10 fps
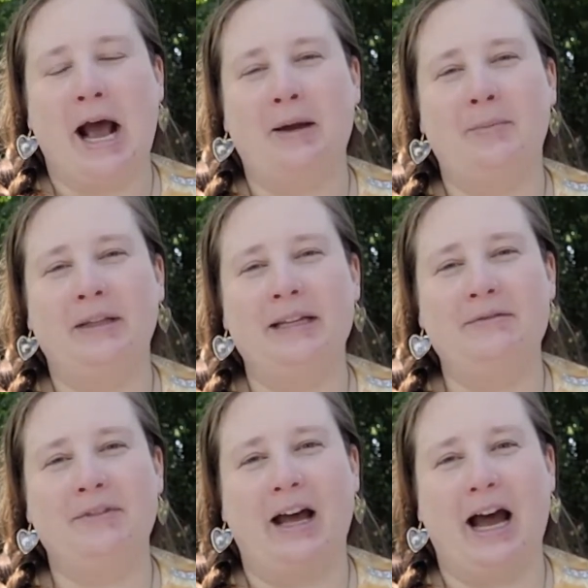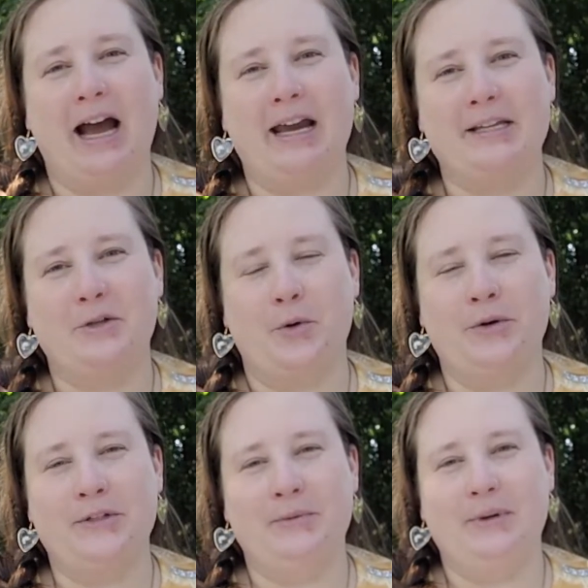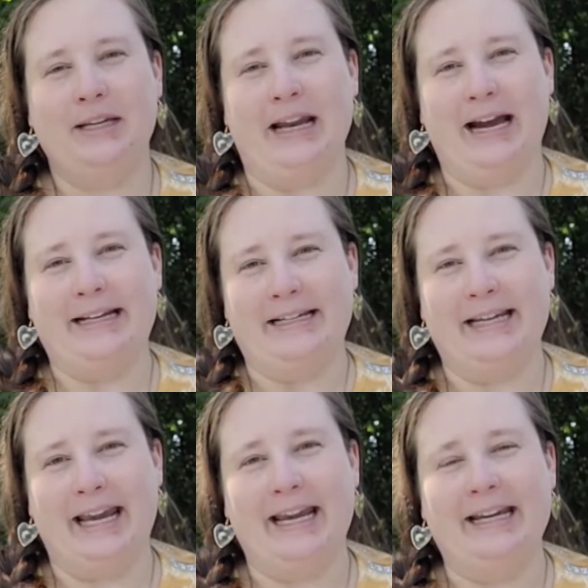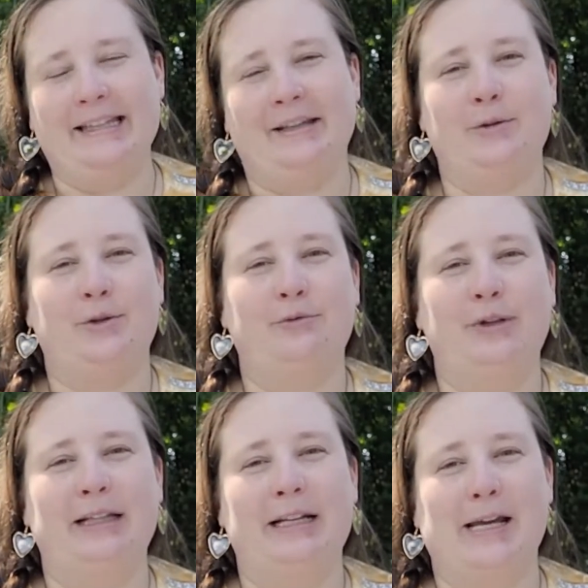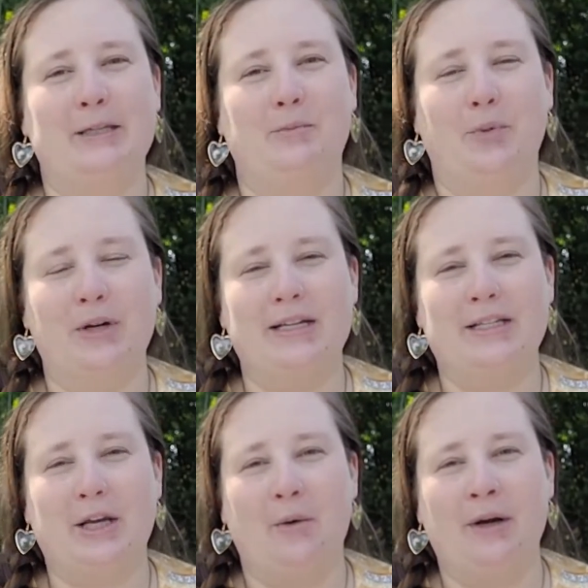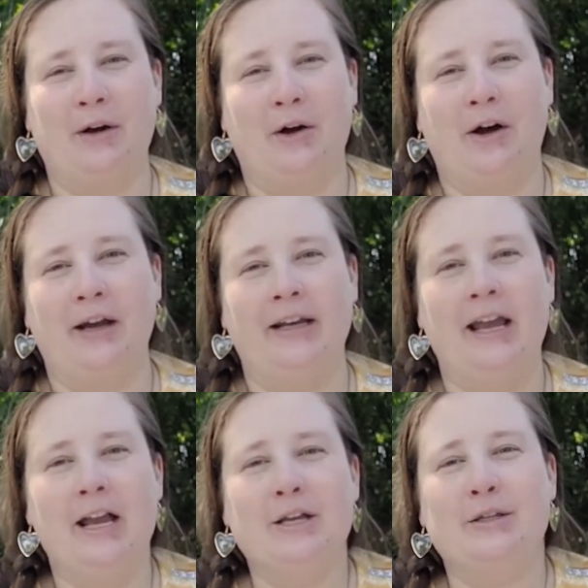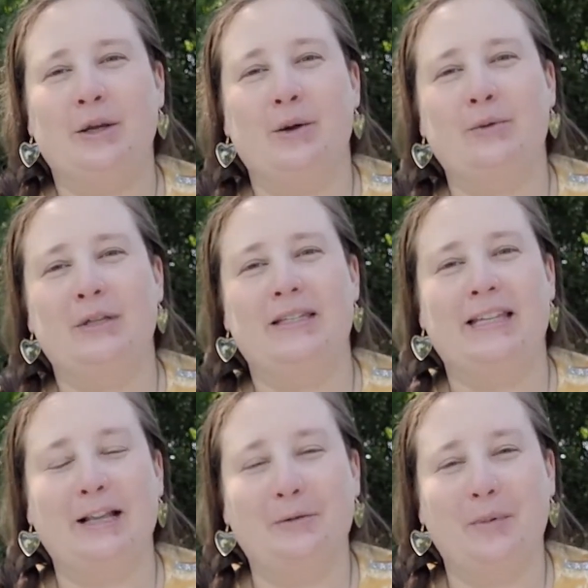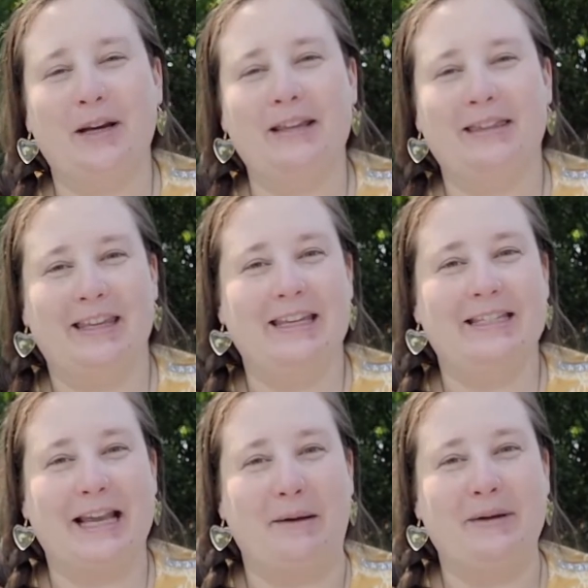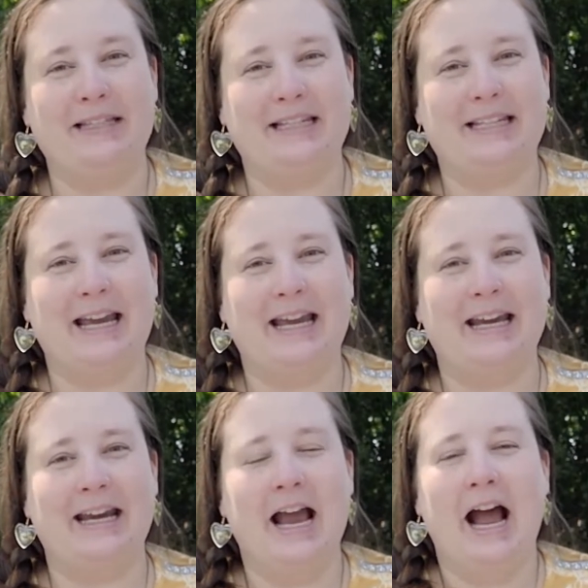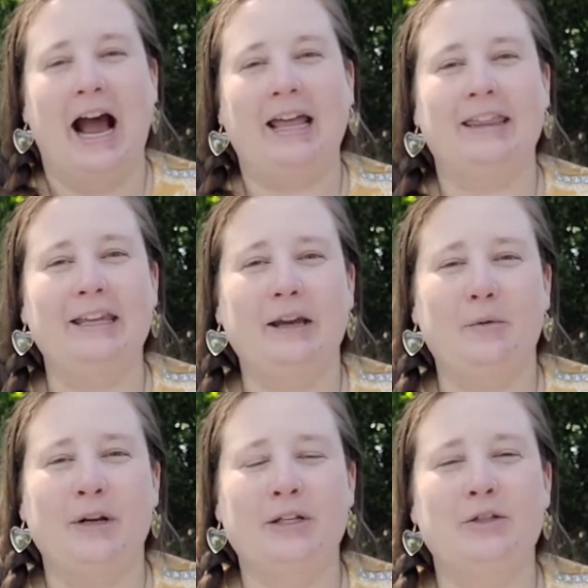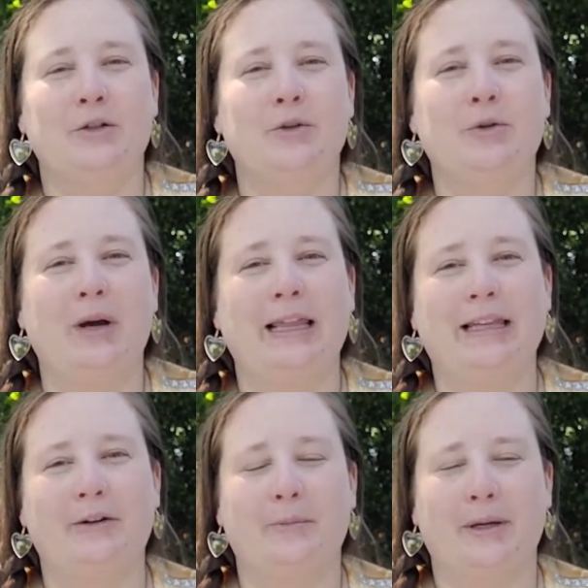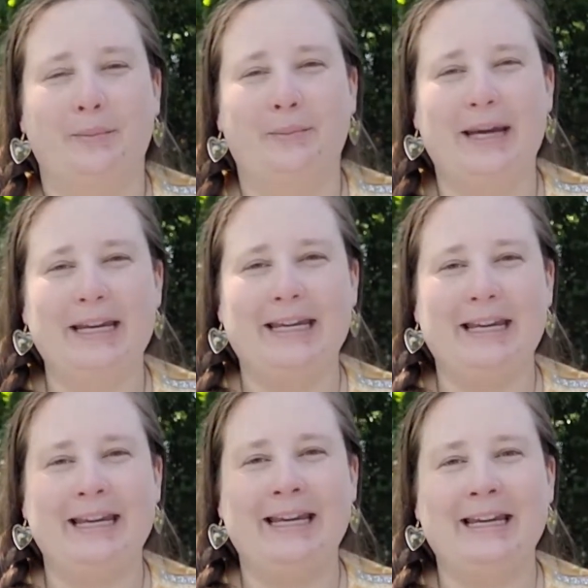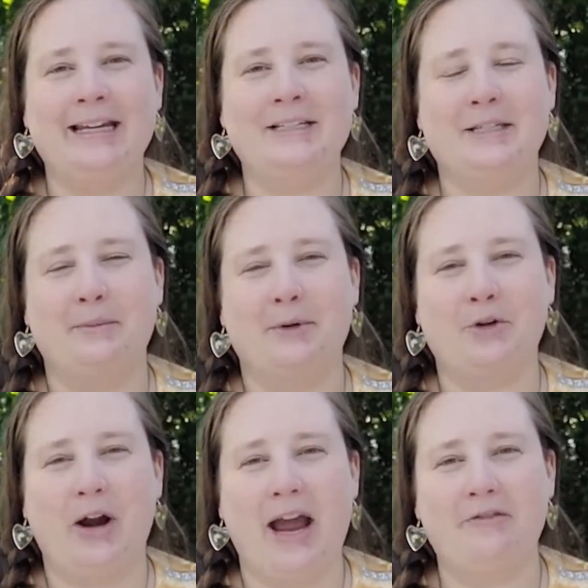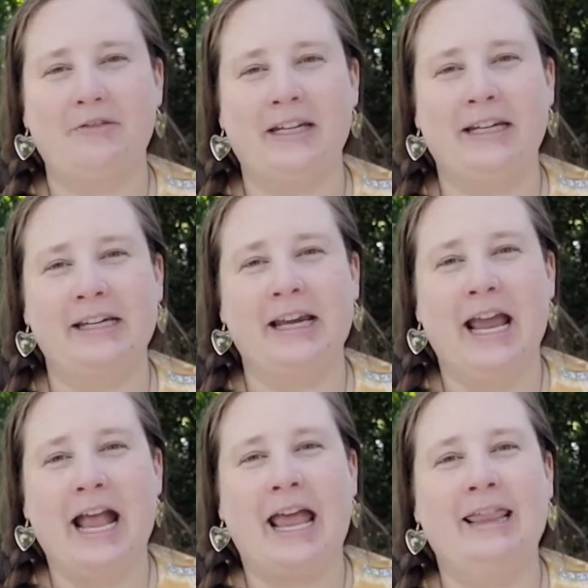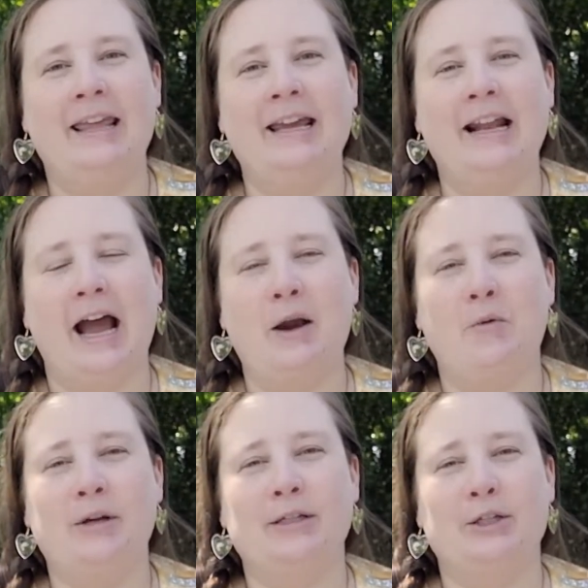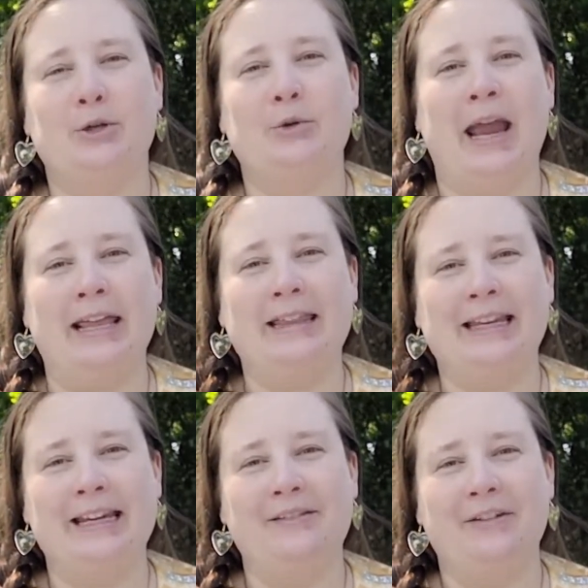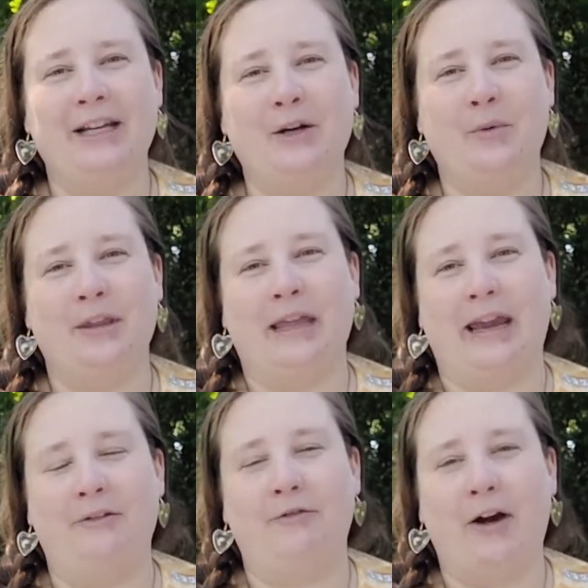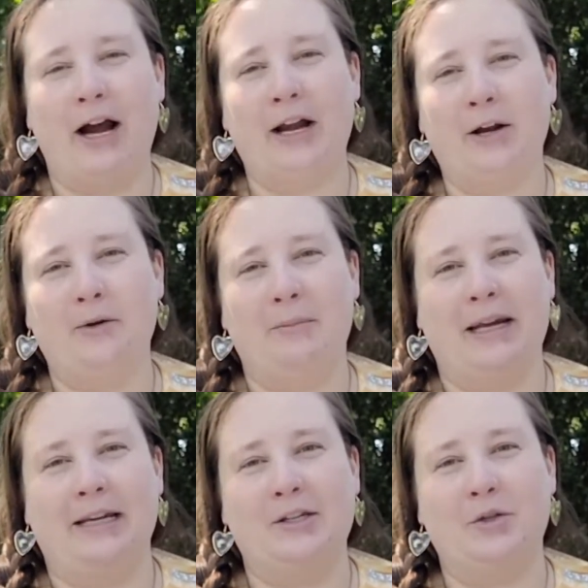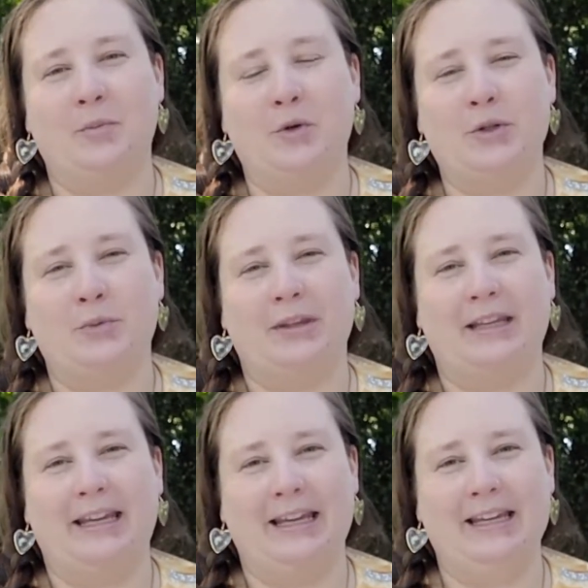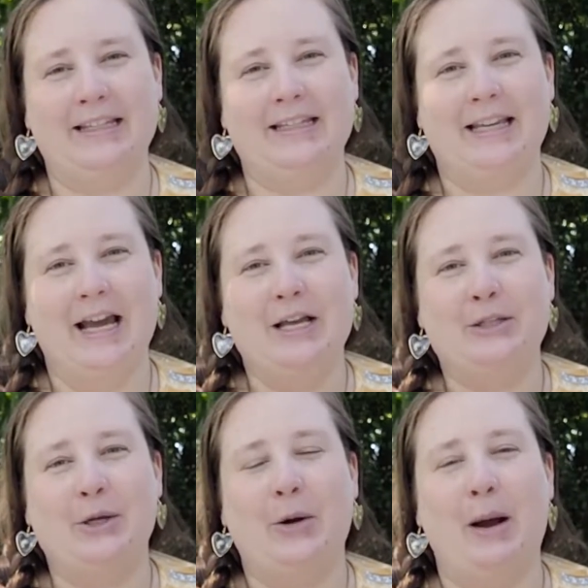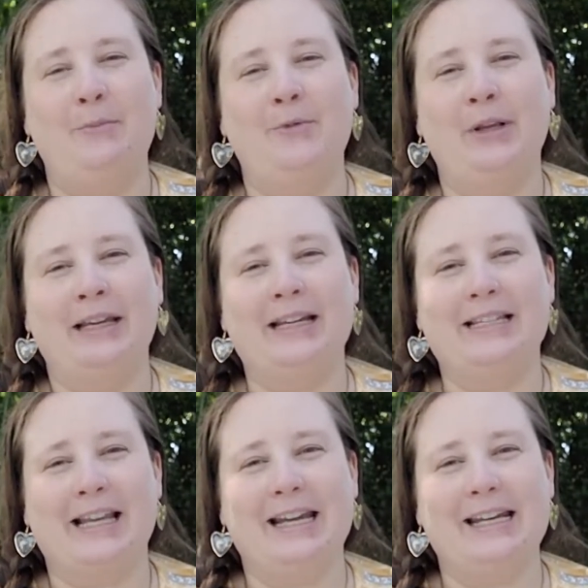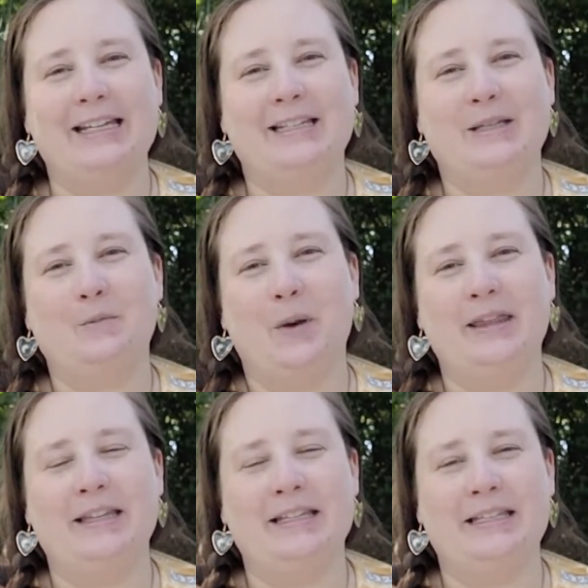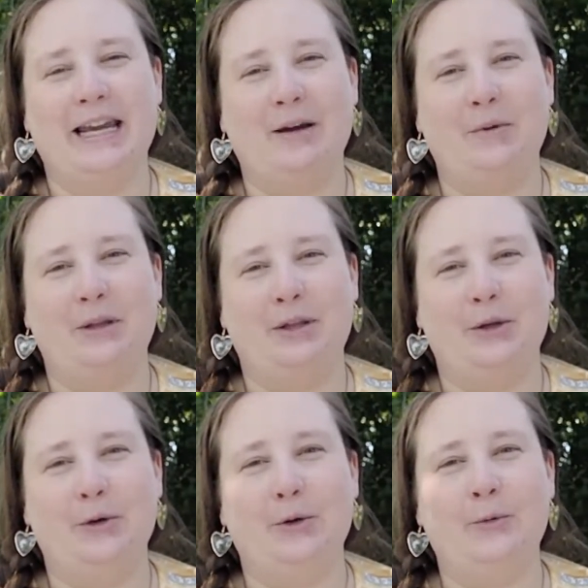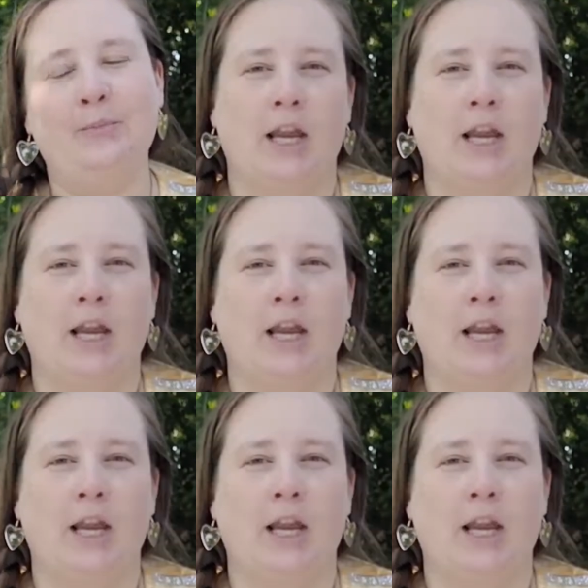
I believe the high is going to be 98 and there's a really nice breeze going on. So to celebrate the Sabbat today, I think I want to do a little bit of baking, some crafting, and then I want to end the evening with a fire, making s'mores with the kids. So I'm really excited to spend this day with you.